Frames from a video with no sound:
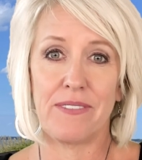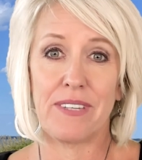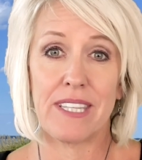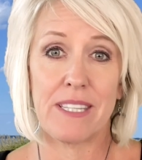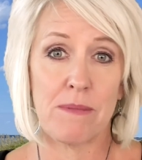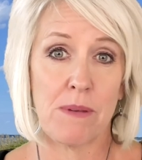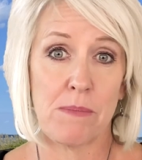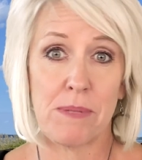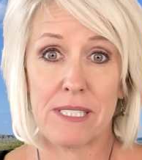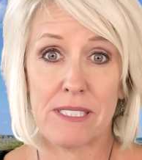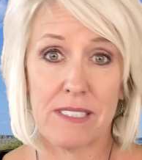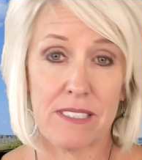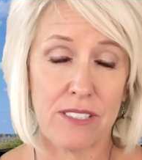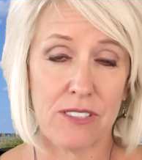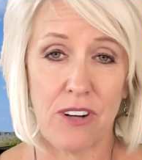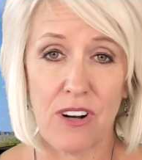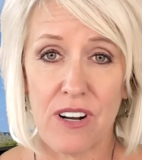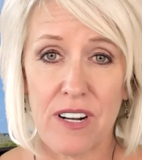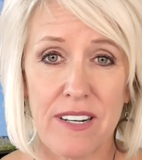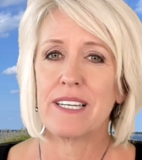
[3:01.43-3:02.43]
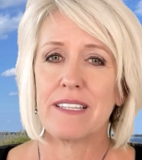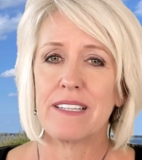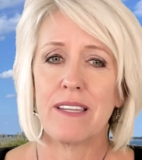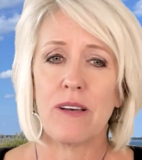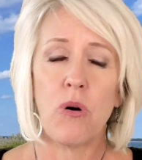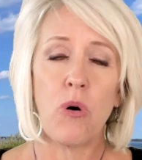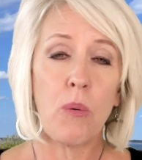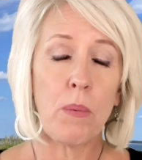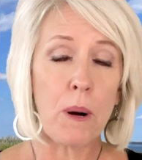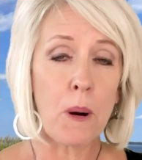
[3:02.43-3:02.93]
them a business card. The
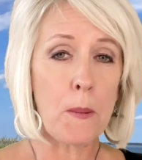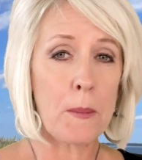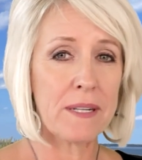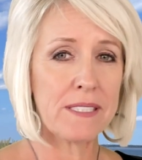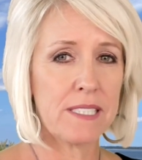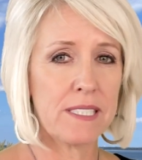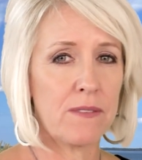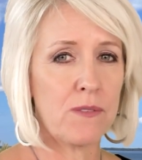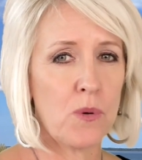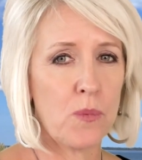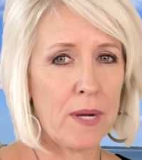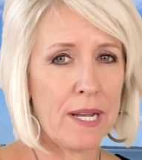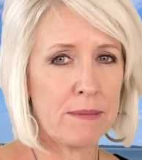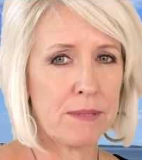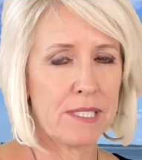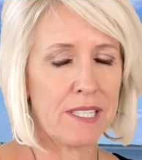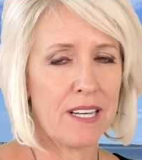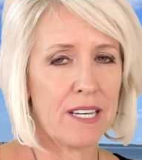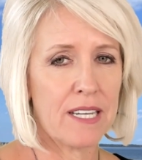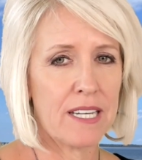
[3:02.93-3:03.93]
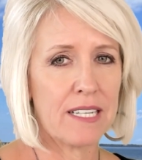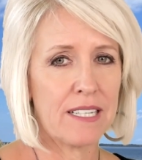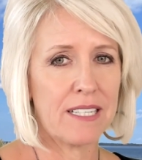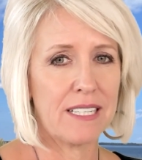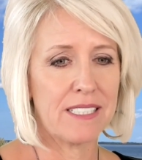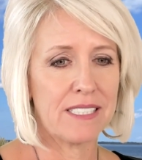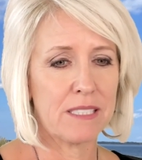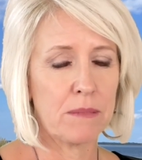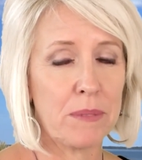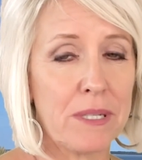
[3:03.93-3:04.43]
whole purpose of a website
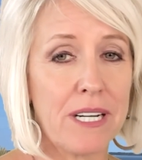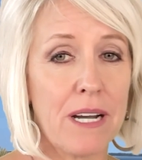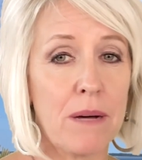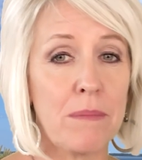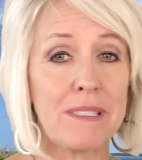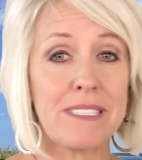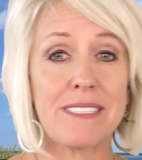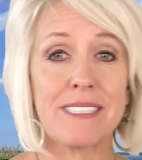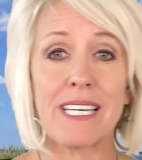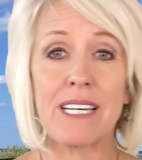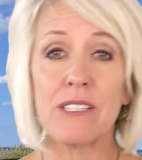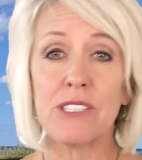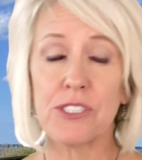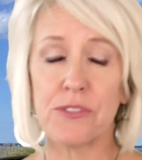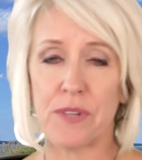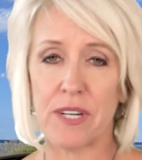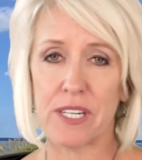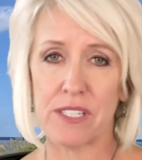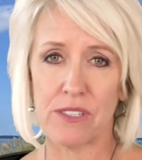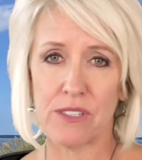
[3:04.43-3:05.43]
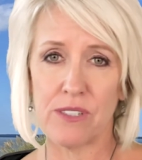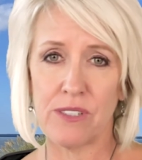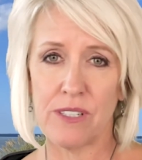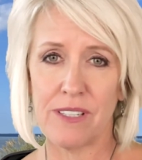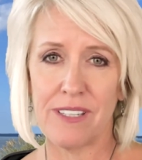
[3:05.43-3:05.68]
is to become a sales funnel.